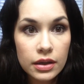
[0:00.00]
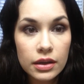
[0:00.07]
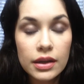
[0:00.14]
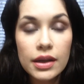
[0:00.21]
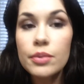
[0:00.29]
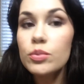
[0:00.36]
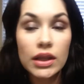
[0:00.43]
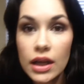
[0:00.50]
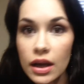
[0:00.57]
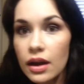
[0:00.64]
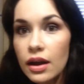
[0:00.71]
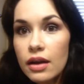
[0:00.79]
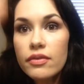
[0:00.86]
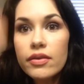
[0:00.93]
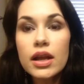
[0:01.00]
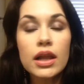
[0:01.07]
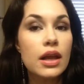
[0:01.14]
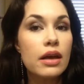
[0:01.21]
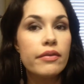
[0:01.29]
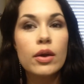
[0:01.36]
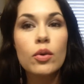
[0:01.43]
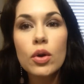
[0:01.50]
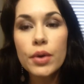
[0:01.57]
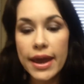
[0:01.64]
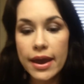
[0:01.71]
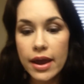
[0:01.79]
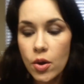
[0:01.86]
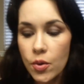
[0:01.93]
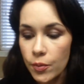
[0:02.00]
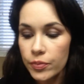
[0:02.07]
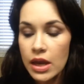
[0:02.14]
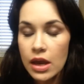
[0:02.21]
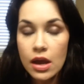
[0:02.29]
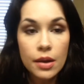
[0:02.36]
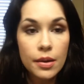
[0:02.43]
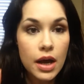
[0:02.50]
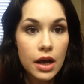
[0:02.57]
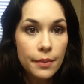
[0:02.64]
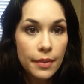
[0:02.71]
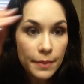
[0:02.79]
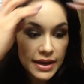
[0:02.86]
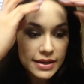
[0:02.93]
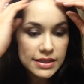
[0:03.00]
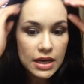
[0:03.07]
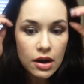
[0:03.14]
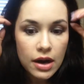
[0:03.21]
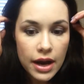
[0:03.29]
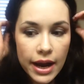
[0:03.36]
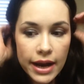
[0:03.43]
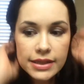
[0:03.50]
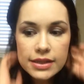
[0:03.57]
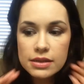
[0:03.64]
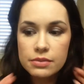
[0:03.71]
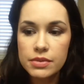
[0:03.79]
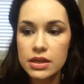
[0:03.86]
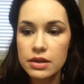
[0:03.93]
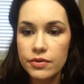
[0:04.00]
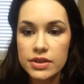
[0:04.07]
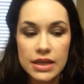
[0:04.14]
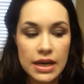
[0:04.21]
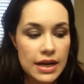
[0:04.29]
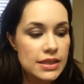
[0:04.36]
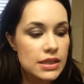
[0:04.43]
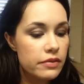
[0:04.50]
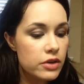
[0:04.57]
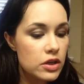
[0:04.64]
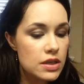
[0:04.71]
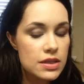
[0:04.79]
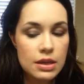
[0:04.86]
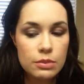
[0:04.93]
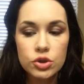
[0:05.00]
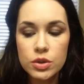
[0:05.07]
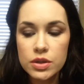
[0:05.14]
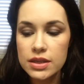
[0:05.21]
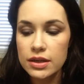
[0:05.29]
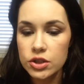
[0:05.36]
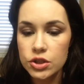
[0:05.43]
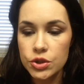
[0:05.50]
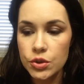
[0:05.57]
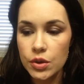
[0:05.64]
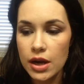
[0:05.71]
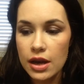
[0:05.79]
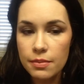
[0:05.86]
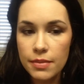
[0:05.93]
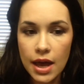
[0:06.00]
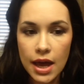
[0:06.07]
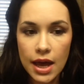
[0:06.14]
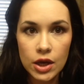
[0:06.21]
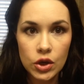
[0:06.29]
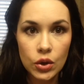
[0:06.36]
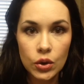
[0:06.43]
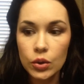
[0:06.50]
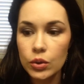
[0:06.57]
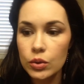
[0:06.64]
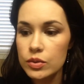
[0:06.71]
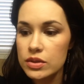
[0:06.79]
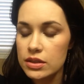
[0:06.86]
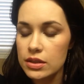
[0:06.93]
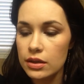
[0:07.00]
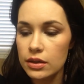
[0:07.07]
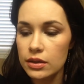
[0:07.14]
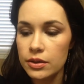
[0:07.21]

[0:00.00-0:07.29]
lip. Love, love it. Okay. Oh. Um, mascara, I did something different today. Instead of using Sumptuous Extreme, I used